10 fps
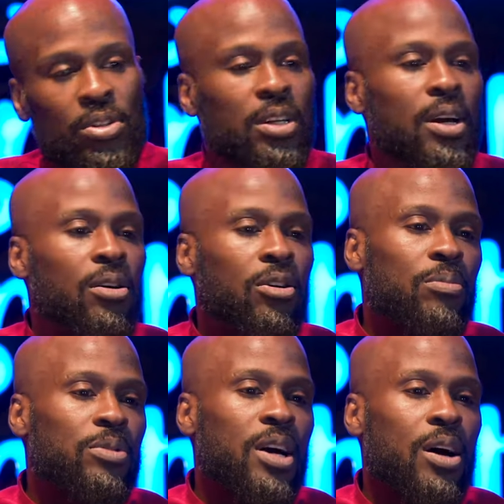Uzi now
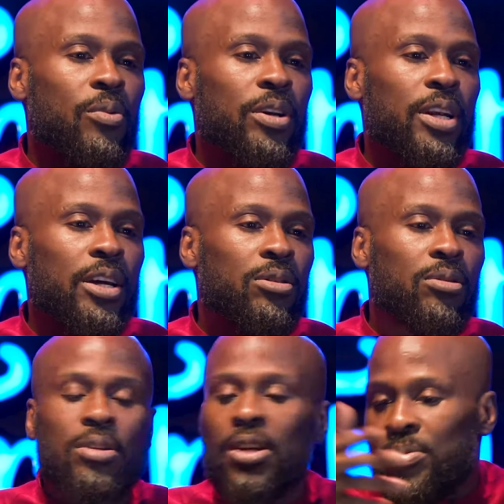comes down with
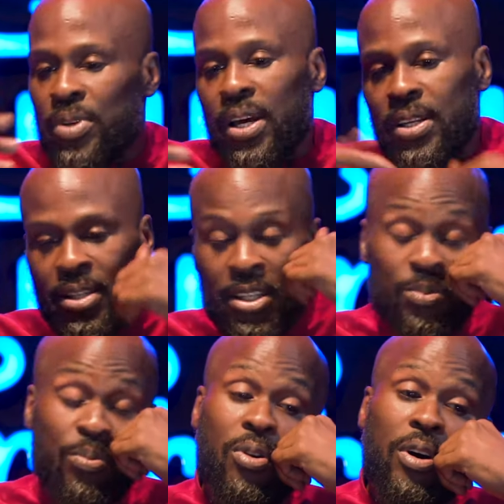NATO, tells me that this is his
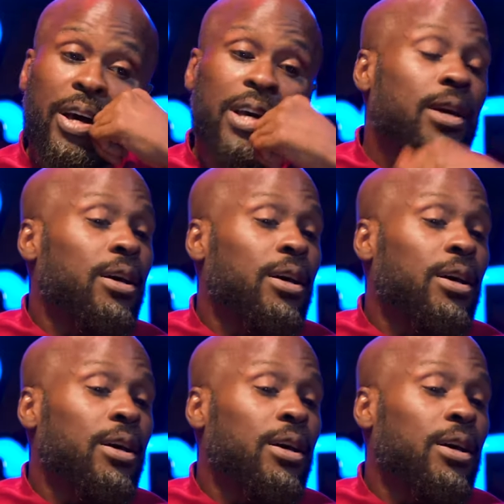boy,